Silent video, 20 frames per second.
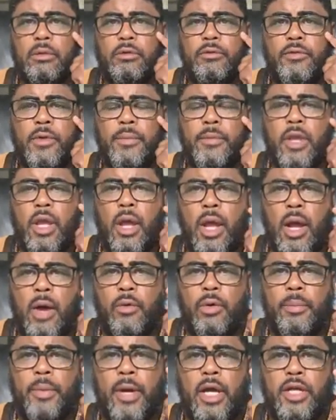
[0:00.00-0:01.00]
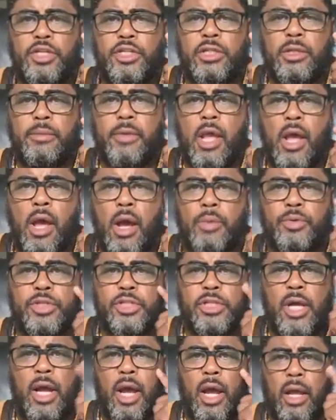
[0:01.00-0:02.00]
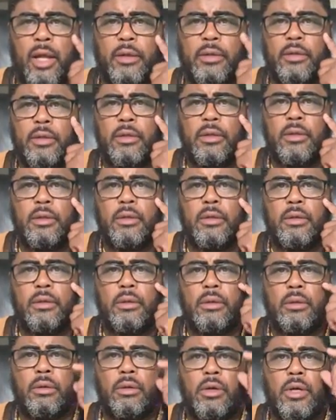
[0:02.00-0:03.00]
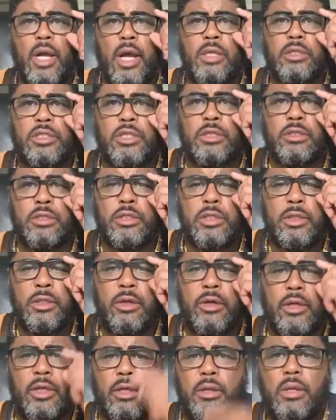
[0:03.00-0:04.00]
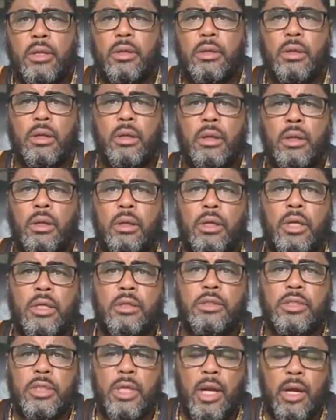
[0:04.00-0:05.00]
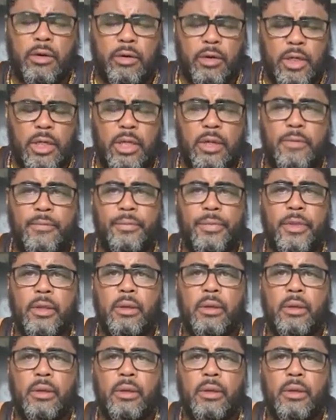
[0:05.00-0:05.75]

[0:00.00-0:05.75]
from Yahweh Hashem Yahweh Shai on our sincerity, integrity,